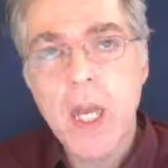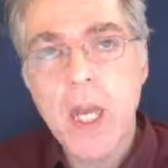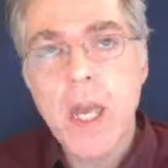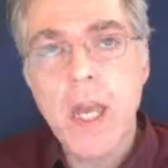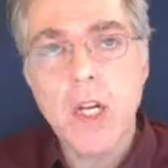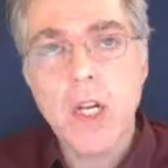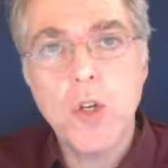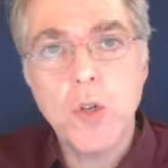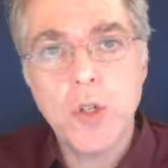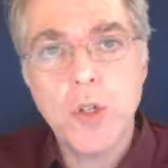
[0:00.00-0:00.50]

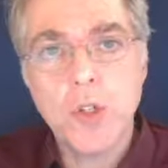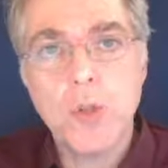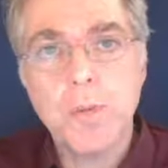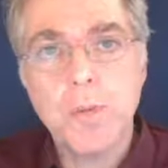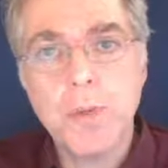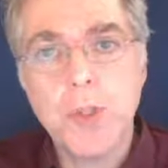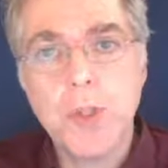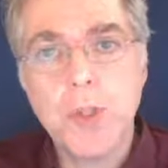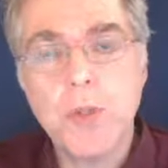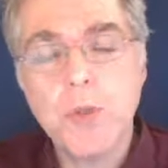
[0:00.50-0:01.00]
in order to
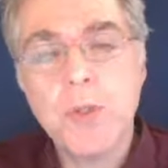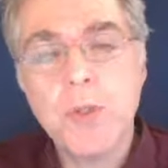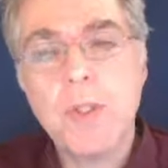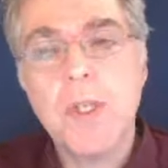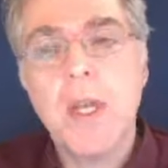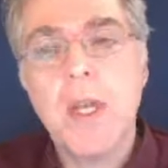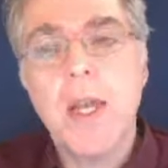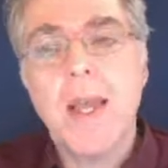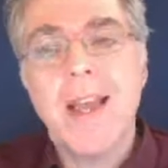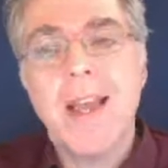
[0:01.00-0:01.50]
produce
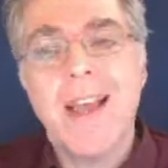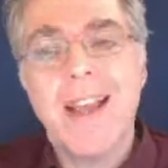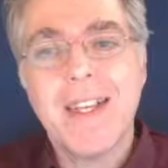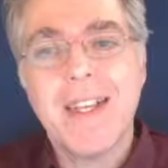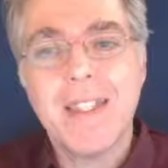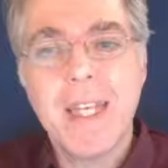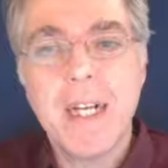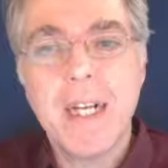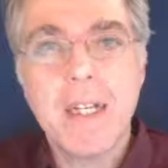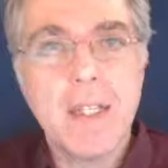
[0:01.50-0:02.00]

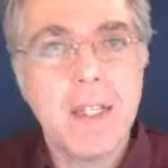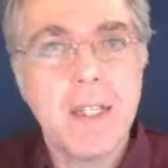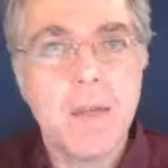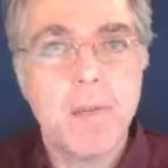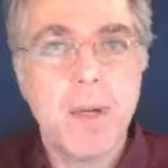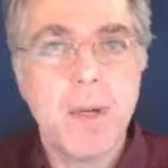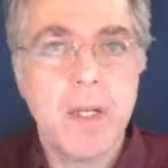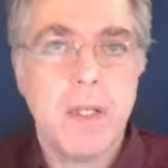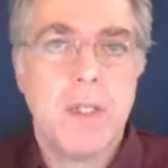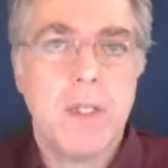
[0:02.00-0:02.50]
exactly the
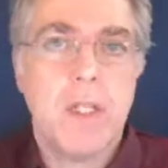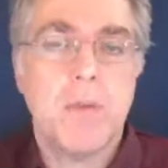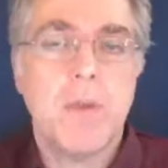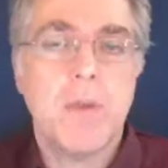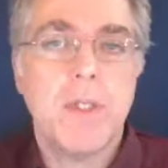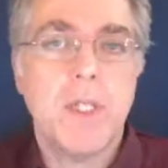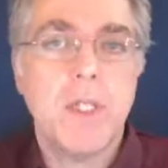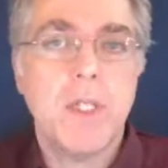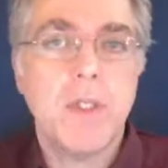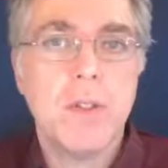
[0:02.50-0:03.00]
abundance that we
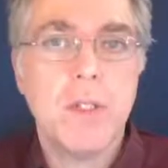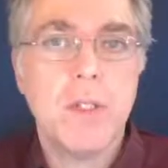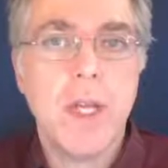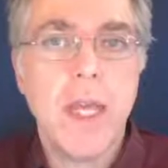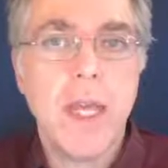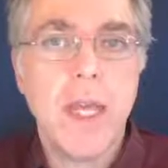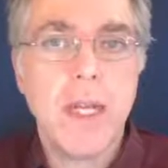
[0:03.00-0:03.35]
see today.